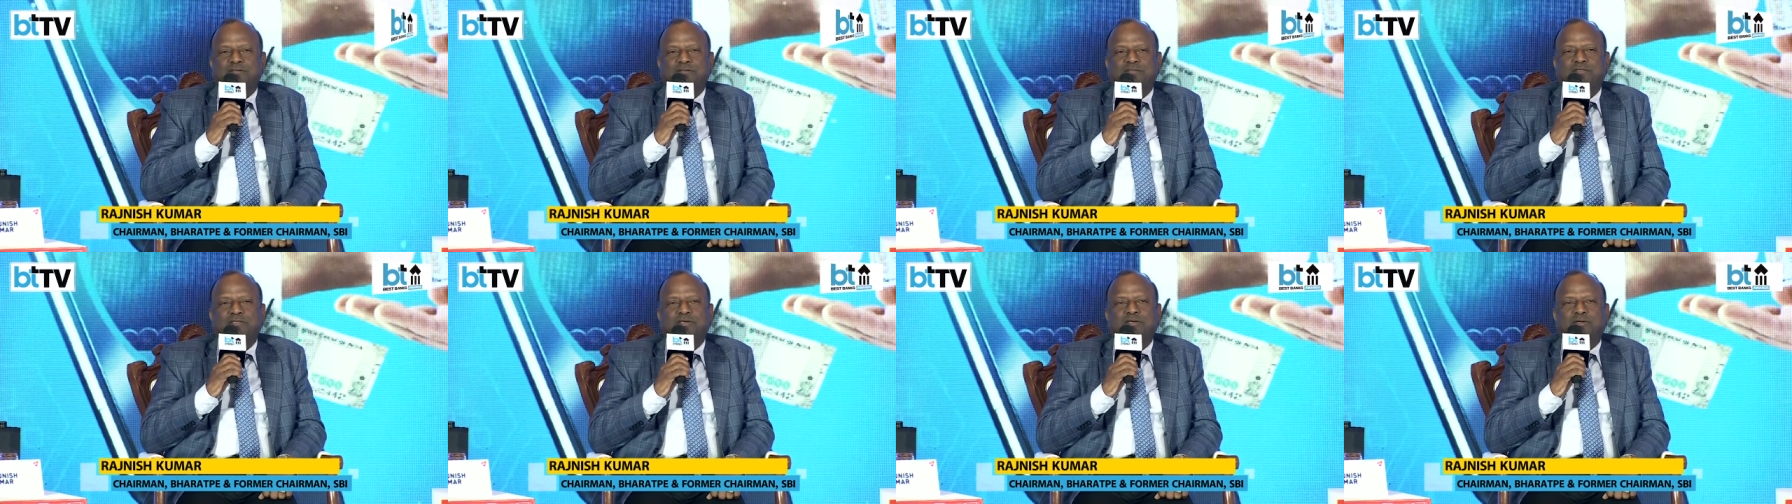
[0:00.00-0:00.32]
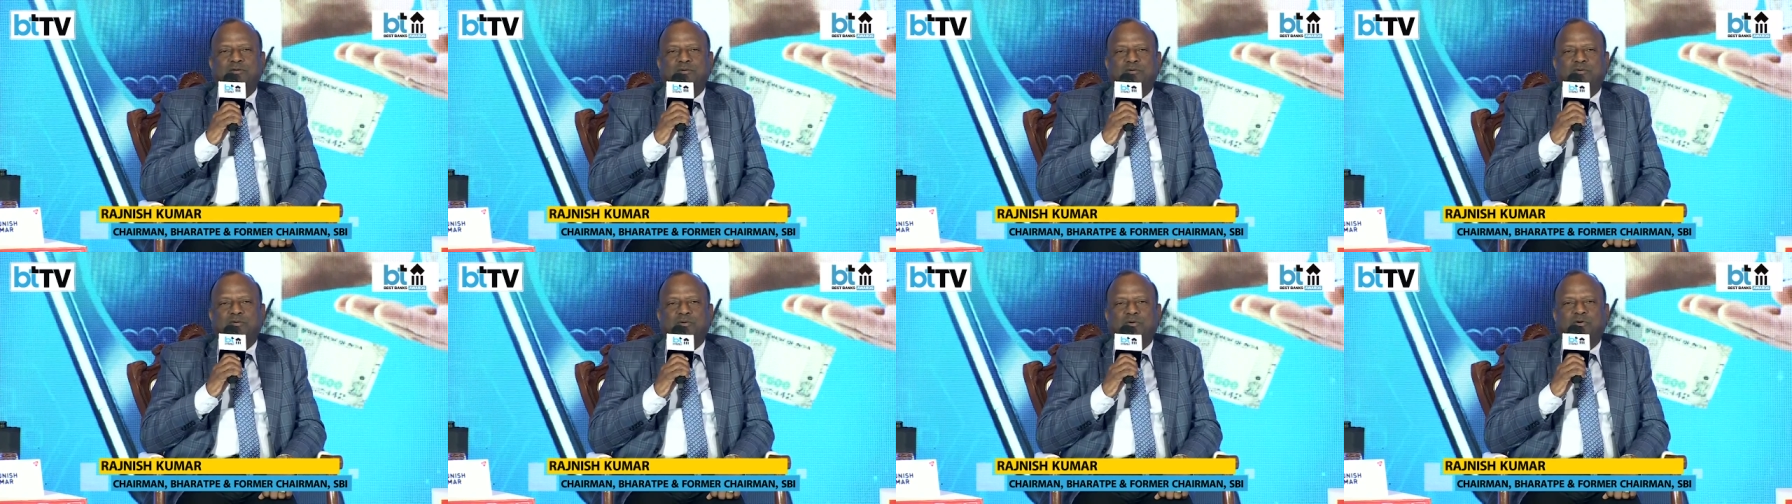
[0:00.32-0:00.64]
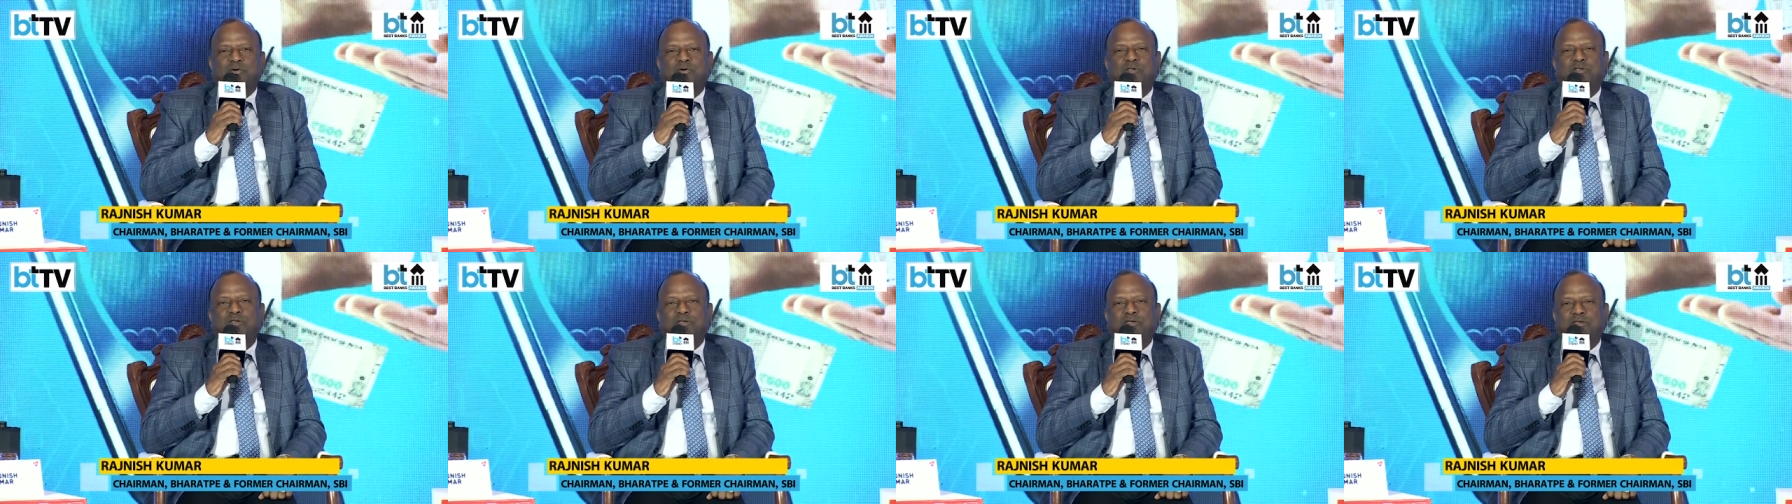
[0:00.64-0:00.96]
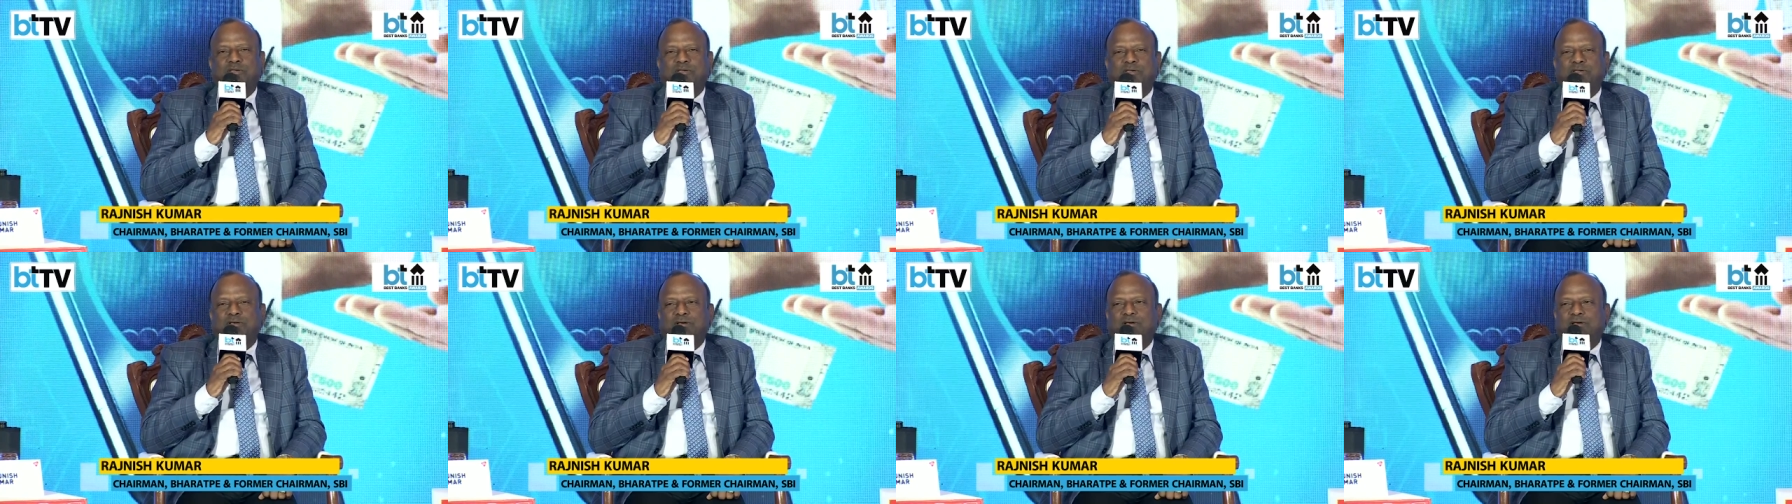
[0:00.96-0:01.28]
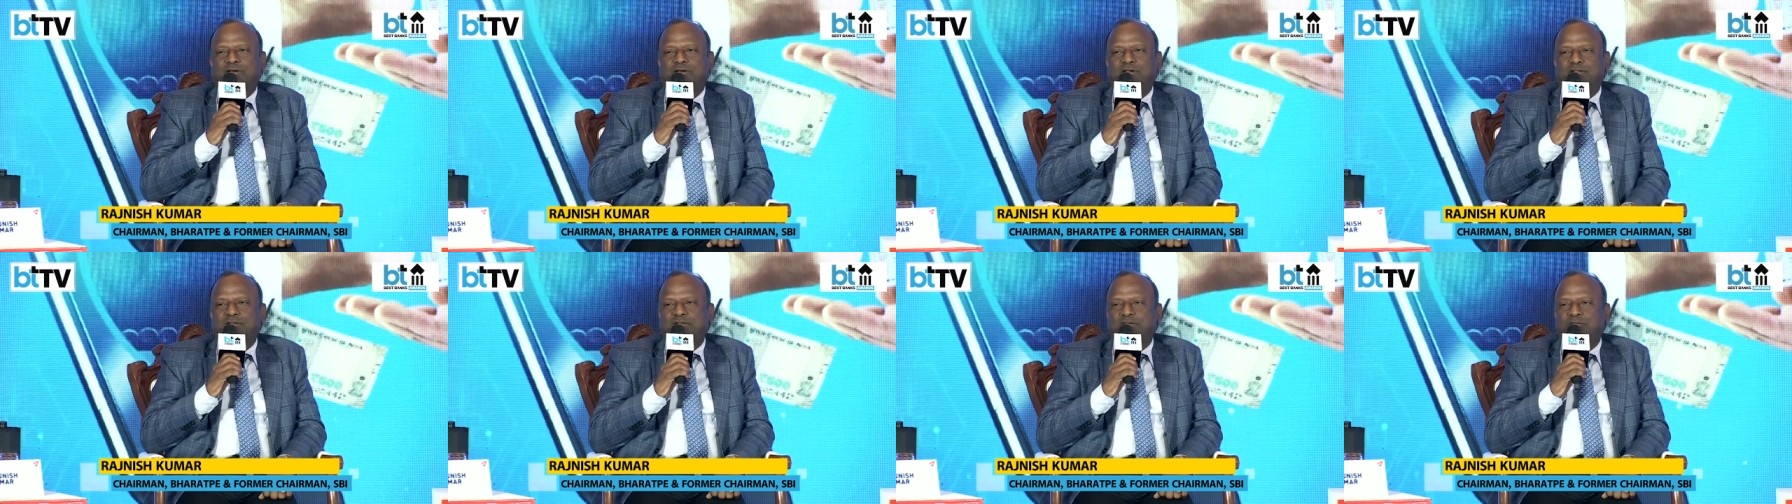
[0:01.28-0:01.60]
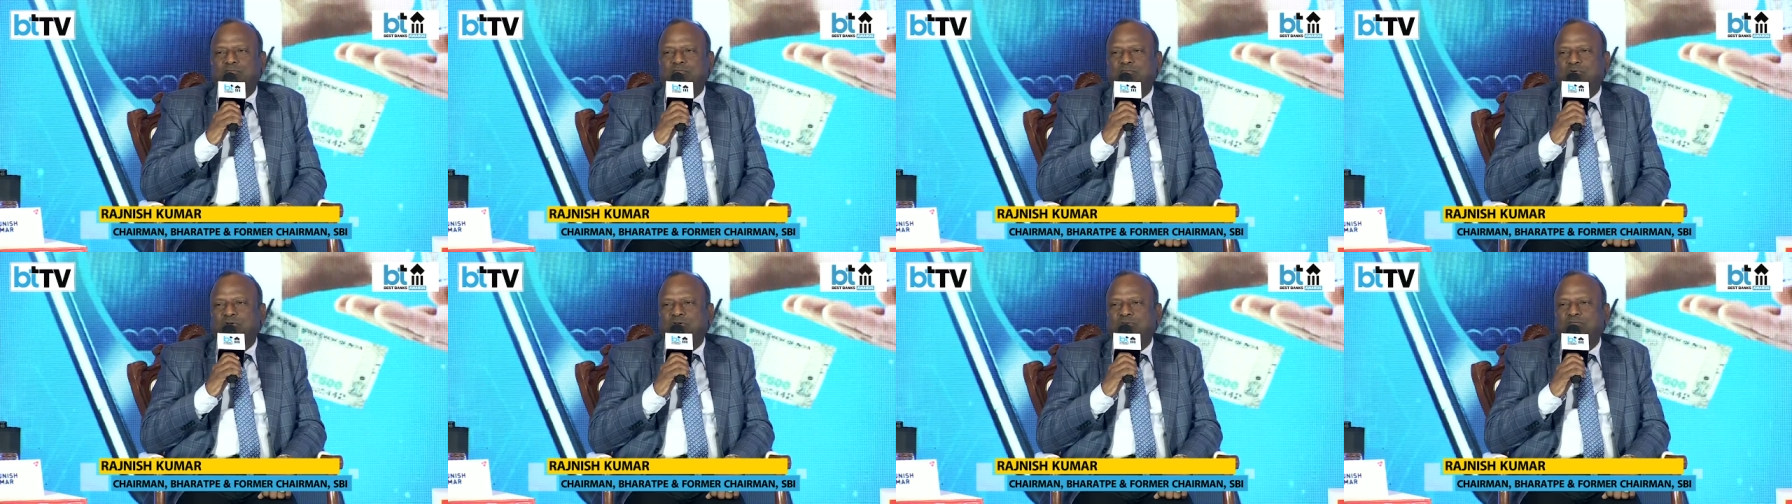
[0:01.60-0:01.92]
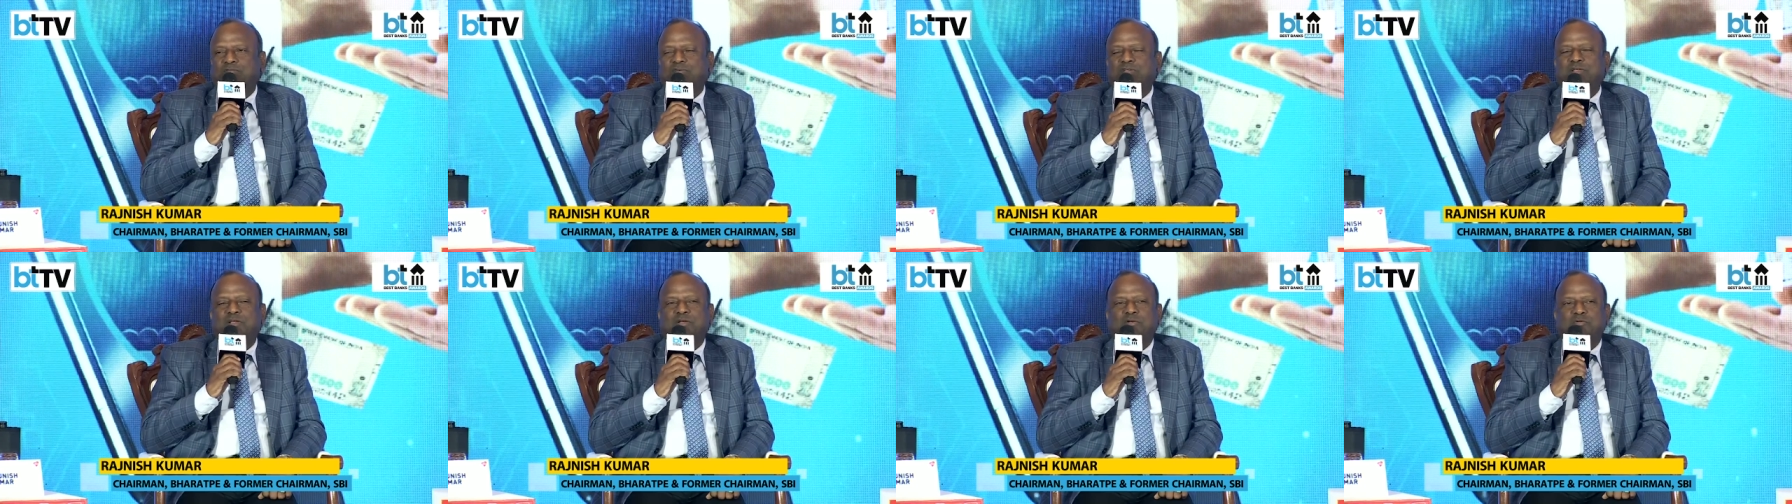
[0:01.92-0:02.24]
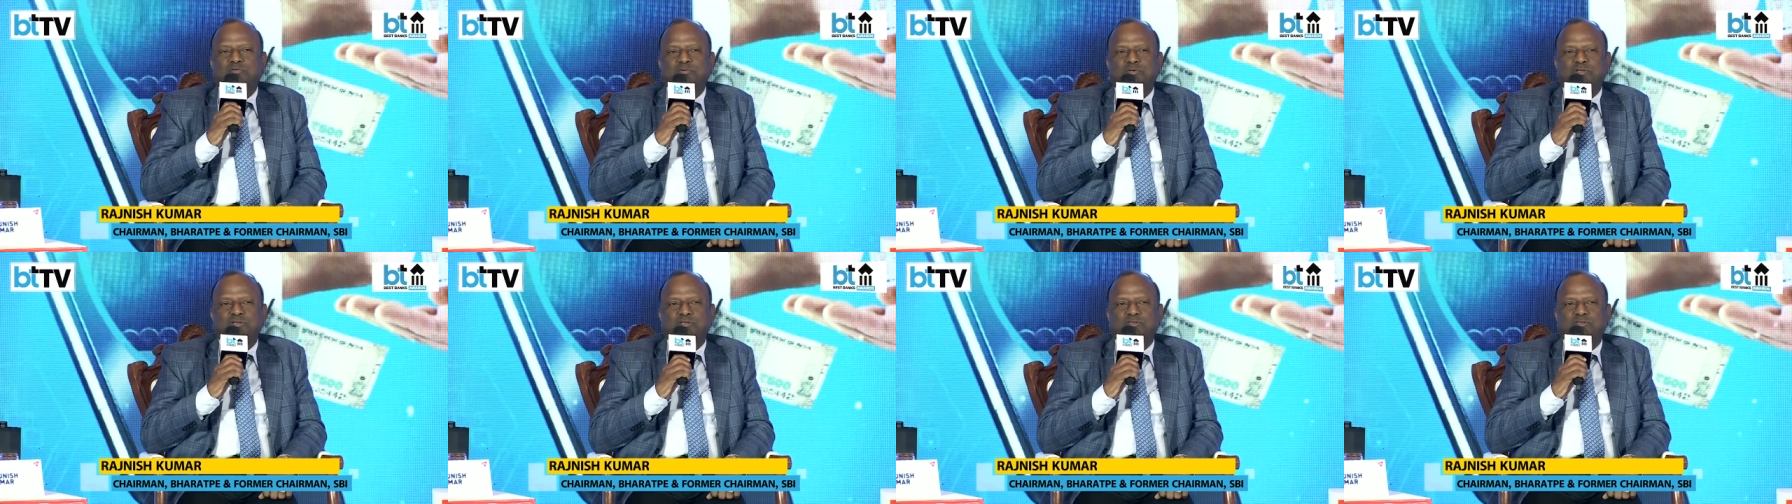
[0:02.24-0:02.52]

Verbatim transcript: they all uh, revolve around